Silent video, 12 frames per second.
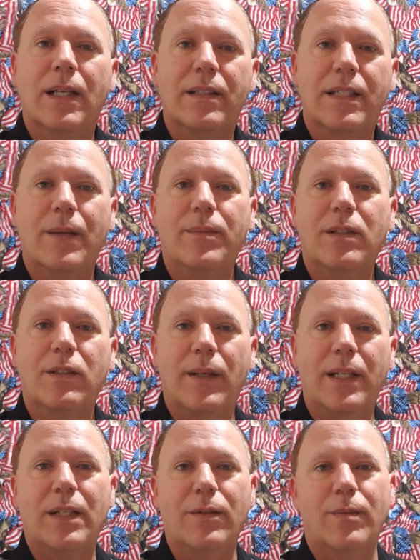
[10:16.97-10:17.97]
except
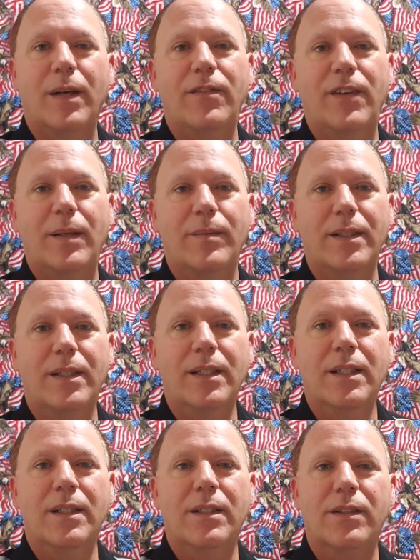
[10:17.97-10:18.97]
spending it with my family.
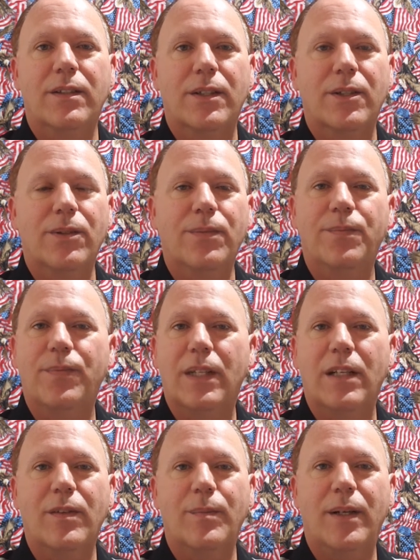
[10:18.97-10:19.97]
So,
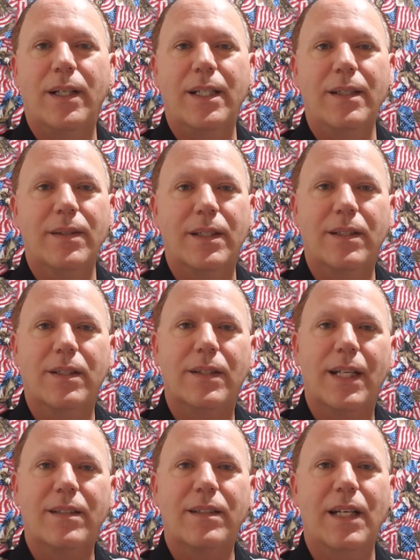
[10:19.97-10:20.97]
everybody, until
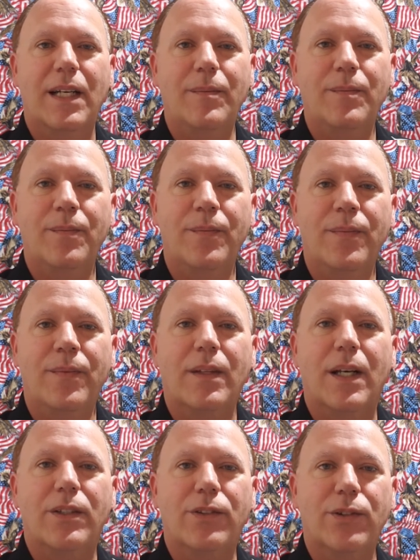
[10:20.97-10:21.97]
next time,
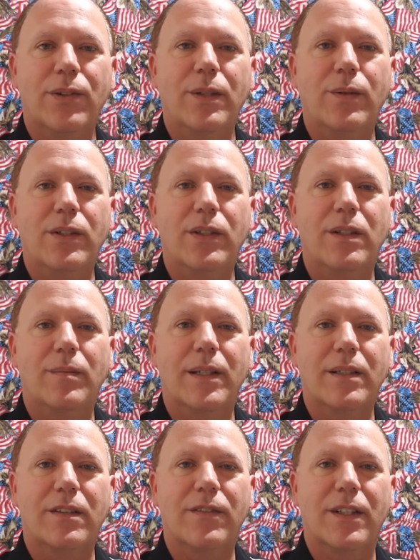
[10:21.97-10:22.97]
I truly wish you the
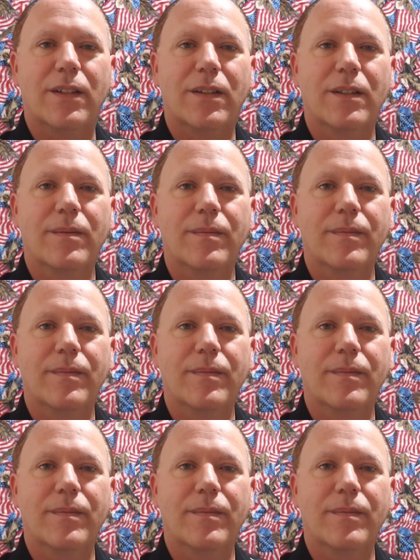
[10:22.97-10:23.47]
best of health.